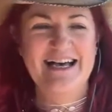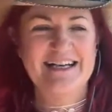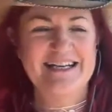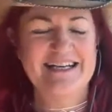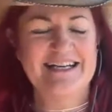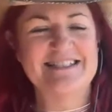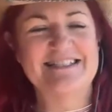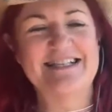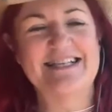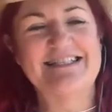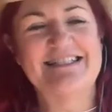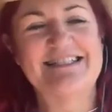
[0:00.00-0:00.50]

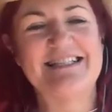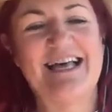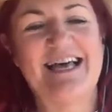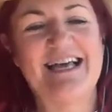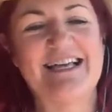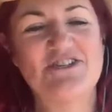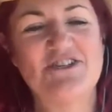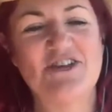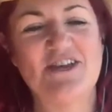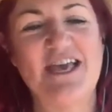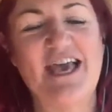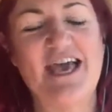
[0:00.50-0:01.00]
it's like
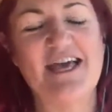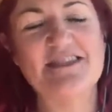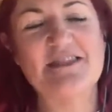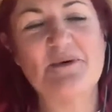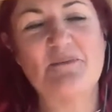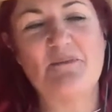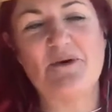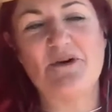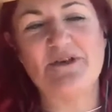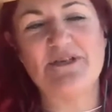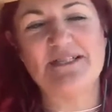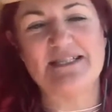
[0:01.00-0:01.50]
she had the
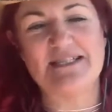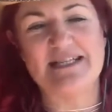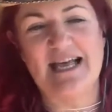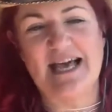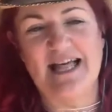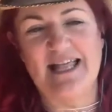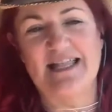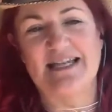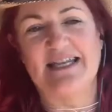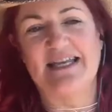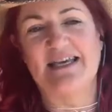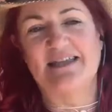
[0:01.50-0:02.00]

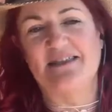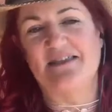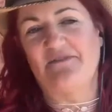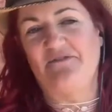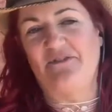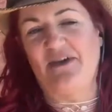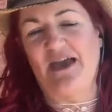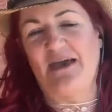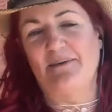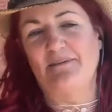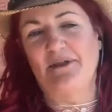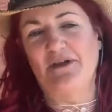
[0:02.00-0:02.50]
personality of the
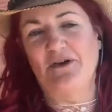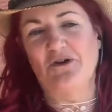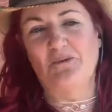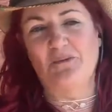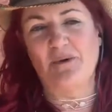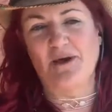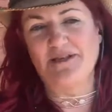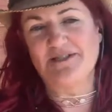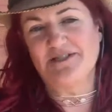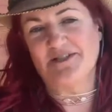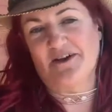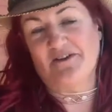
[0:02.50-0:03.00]
family
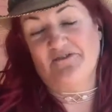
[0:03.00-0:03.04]
almost.